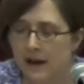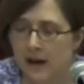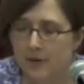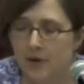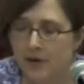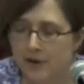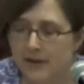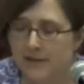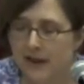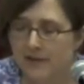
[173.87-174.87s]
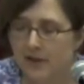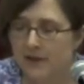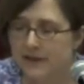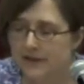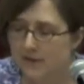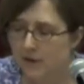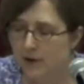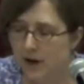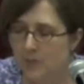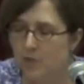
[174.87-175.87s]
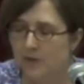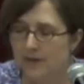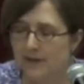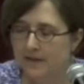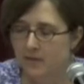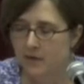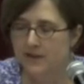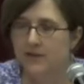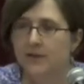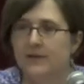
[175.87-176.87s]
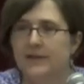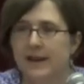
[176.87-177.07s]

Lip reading: alternative livelihoods for would-be deforesters,